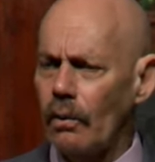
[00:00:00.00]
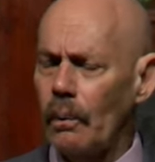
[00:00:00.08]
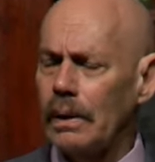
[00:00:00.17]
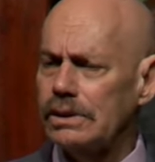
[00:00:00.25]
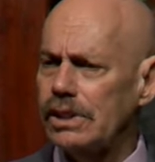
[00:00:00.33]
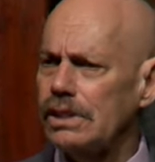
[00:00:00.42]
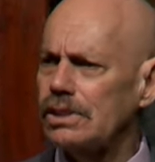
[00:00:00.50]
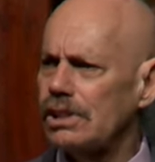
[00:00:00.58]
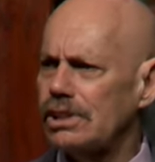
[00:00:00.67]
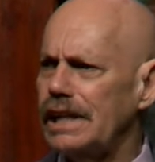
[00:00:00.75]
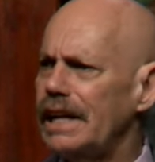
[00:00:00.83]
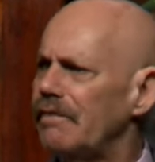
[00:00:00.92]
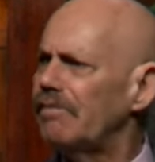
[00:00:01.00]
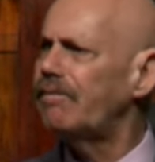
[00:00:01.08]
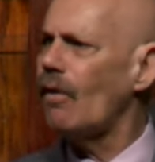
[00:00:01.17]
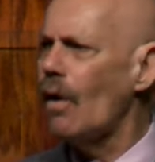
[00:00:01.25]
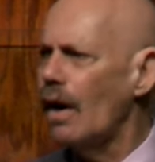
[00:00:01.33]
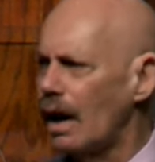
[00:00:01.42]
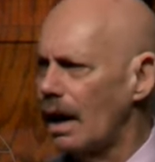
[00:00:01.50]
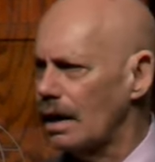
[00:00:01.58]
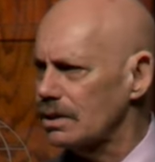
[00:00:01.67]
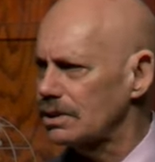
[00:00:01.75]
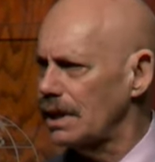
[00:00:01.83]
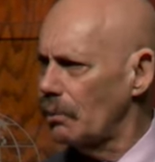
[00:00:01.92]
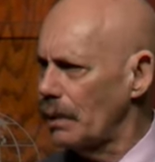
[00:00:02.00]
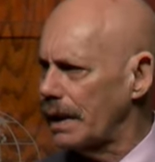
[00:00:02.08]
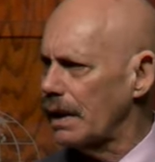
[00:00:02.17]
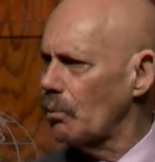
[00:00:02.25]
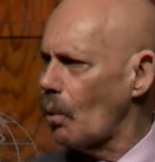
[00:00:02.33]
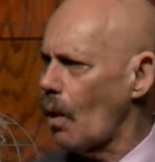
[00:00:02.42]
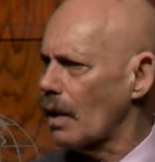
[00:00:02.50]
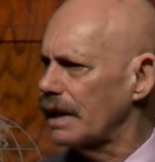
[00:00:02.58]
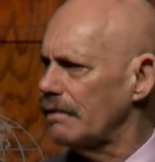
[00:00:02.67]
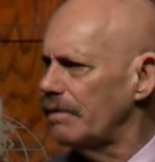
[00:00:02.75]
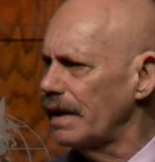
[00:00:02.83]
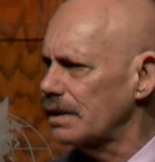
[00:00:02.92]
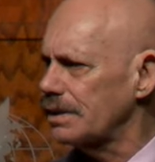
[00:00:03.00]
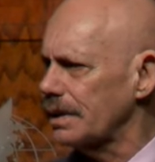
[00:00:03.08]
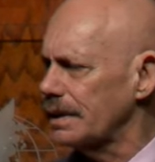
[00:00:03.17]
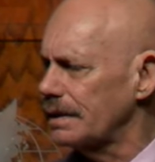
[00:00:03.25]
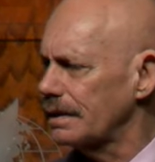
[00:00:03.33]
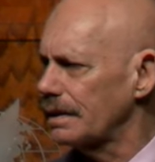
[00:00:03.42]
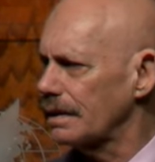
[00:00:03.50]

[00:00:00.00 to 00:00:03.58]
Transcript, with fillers: what Jesus did for us that we can walk in victory.